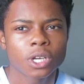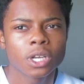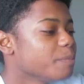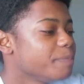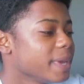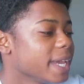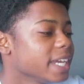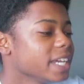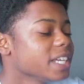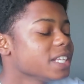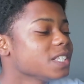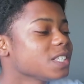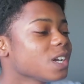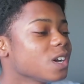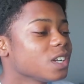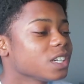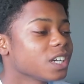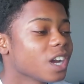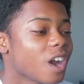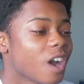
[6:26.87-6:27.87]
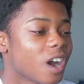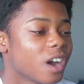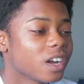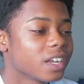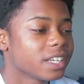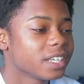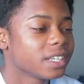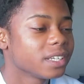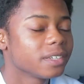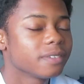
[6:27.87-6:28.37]
Opinions on
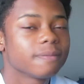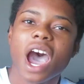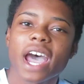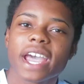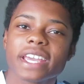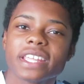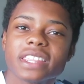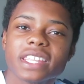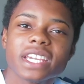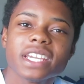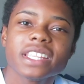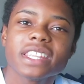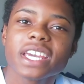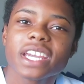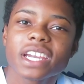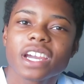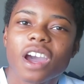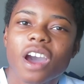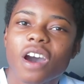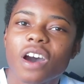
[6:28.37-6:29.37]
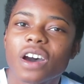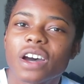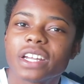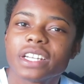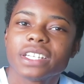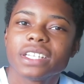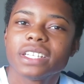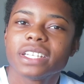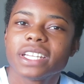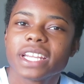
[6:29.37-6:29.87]
cotton. I think that
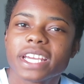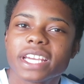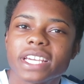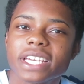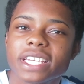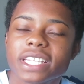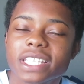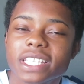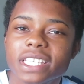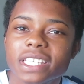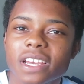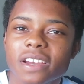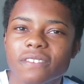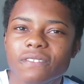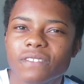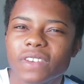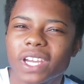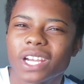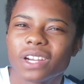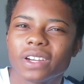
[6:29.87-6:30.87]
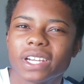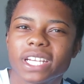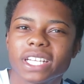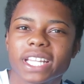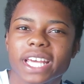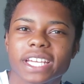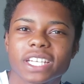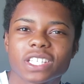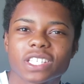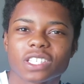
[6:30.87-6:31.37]
cotton is a very
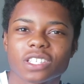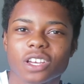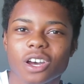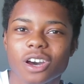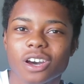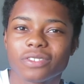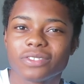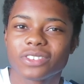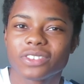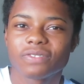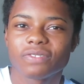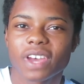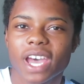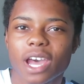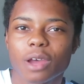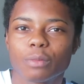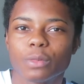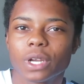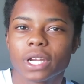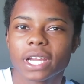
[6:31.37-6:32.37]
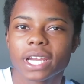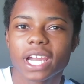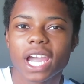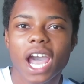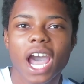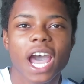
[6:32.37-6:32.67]
like soft fabric.